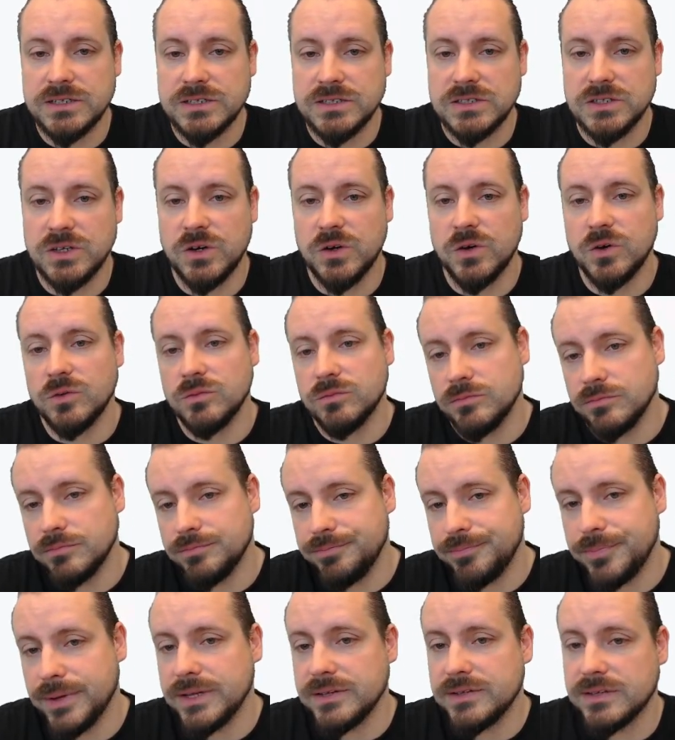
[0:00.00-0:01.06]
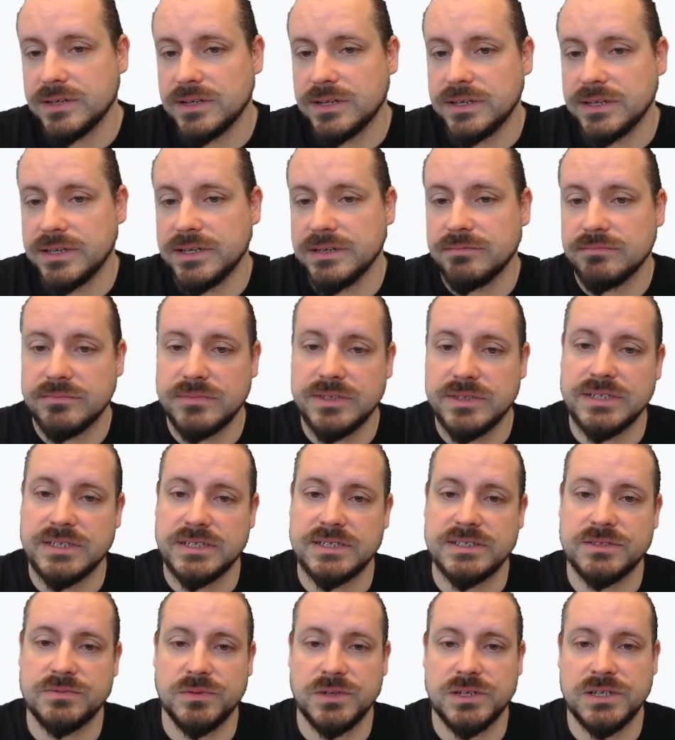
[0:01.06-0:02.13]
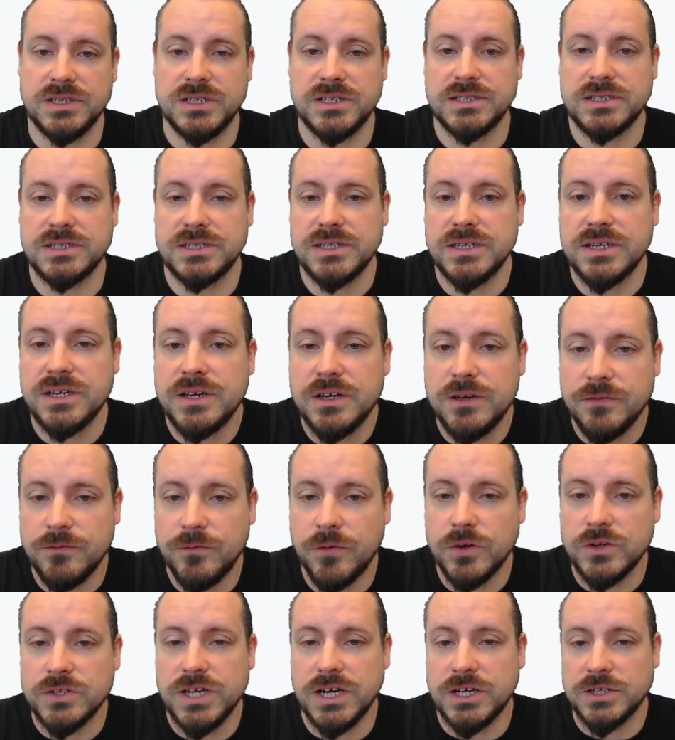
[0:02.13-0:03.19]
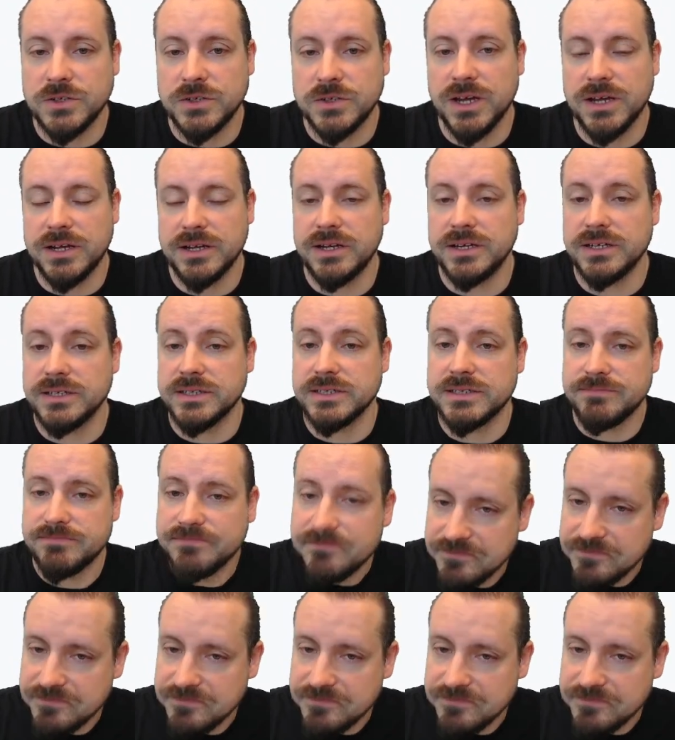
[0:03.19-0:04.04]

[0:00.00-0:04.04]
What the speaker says: So basically, it is what it is. Voice actor guidelines.